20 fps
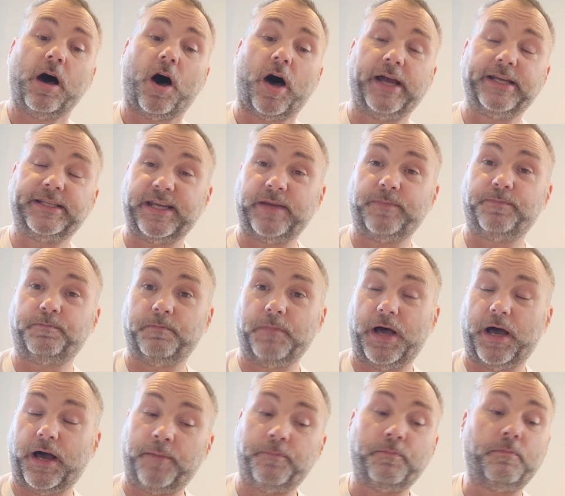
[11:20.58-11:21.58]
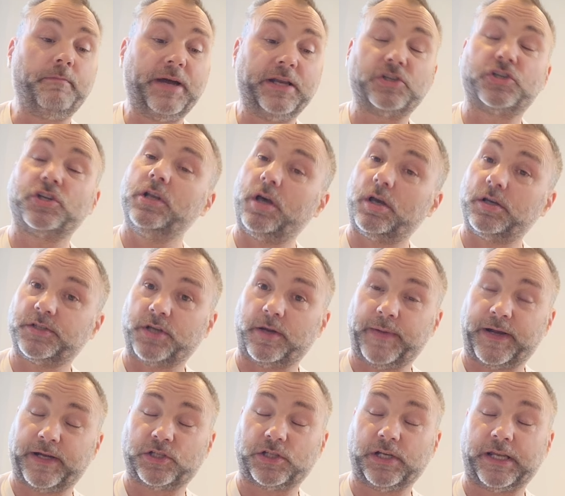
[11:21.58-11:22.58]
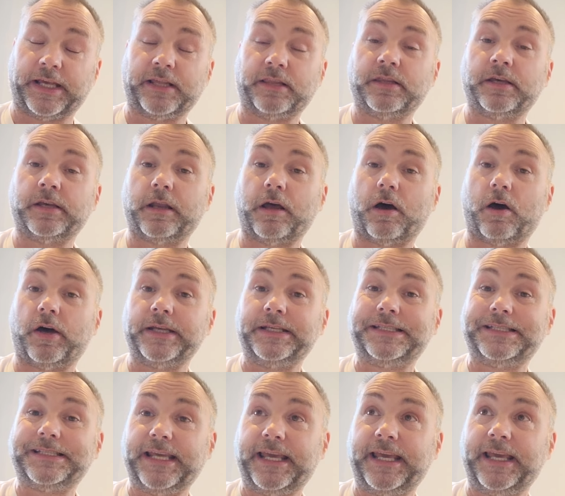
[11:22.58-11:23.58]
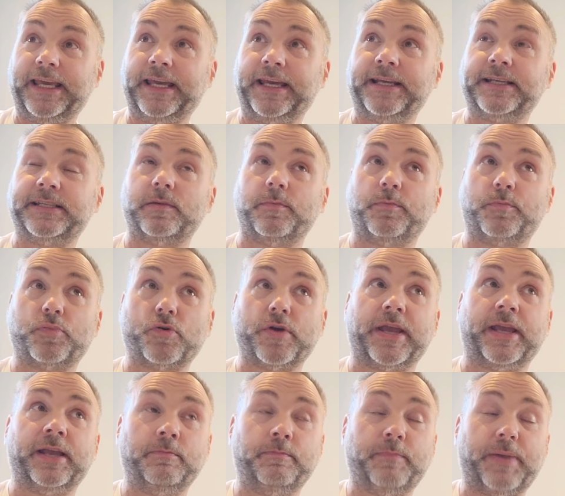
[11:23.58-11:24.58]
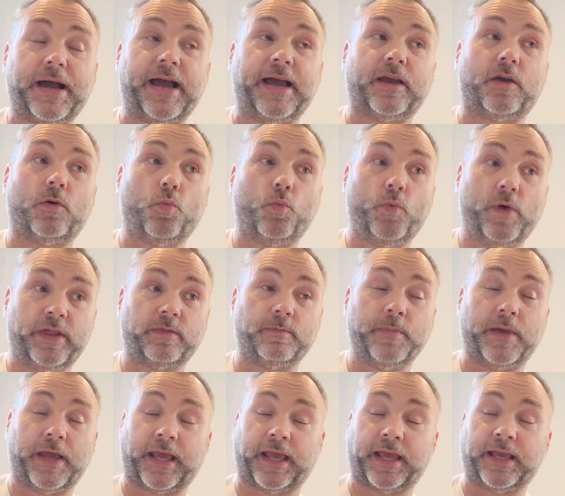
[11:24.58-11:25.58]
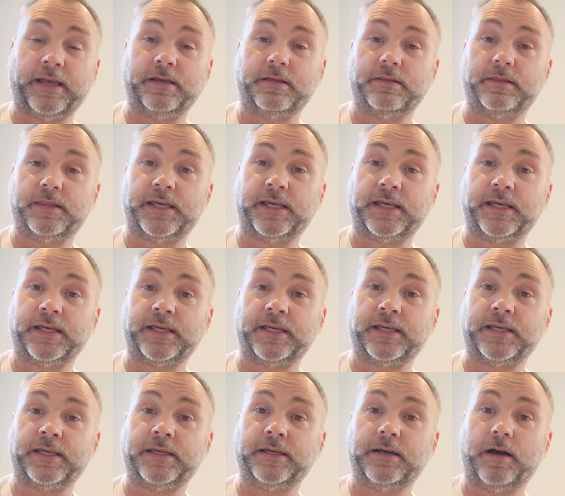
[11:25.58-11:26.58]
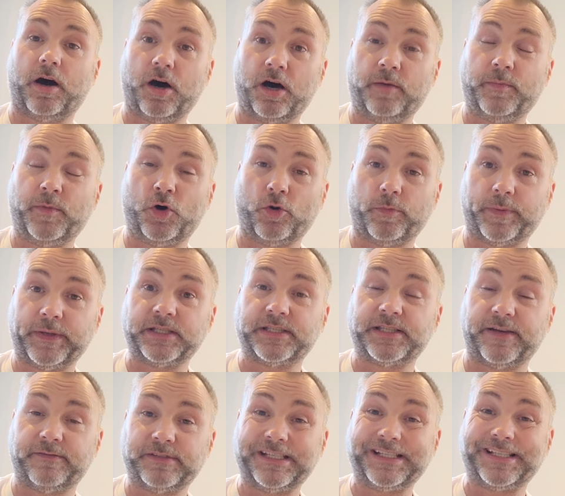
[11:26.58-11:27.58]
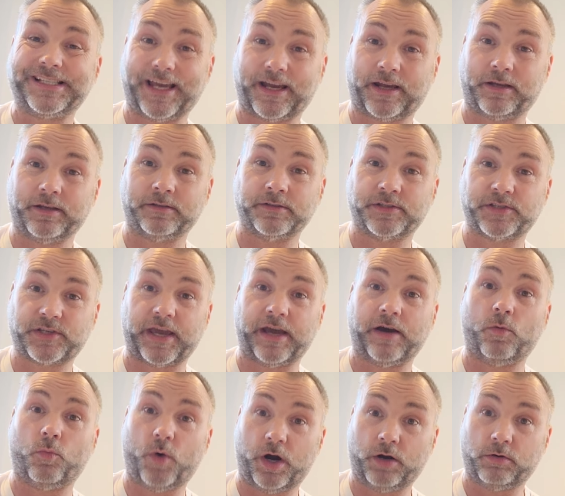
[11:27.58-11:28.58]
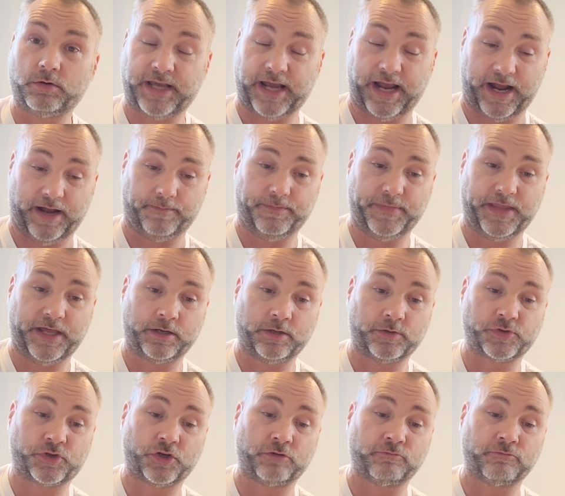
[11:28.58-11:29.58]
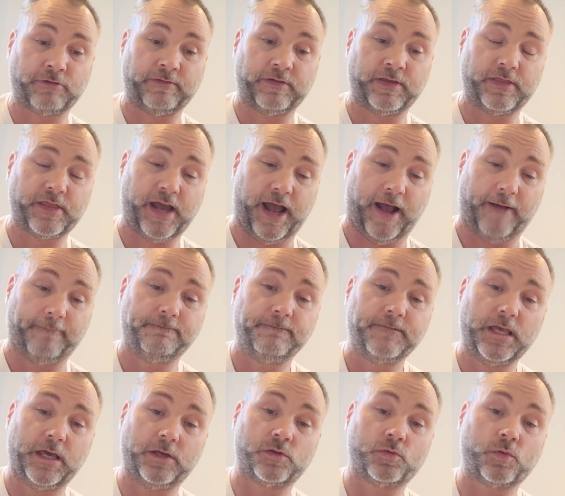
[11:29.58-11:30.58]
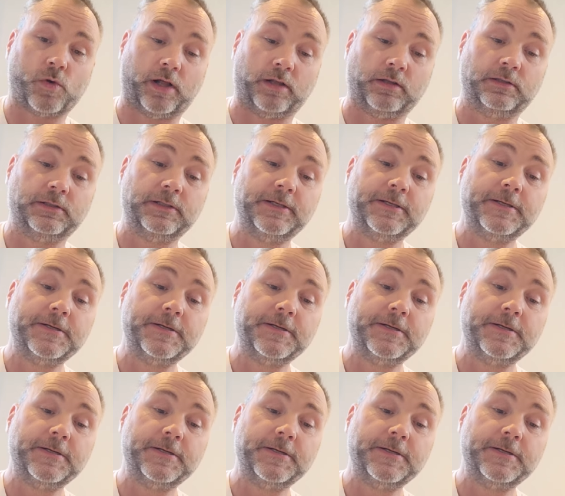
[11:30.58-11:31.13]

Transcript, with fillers: I did um, mentioned last time actually that I did bring back with me the Arma Hobby 72nd scale Wildcat and I was going to rivet that as well.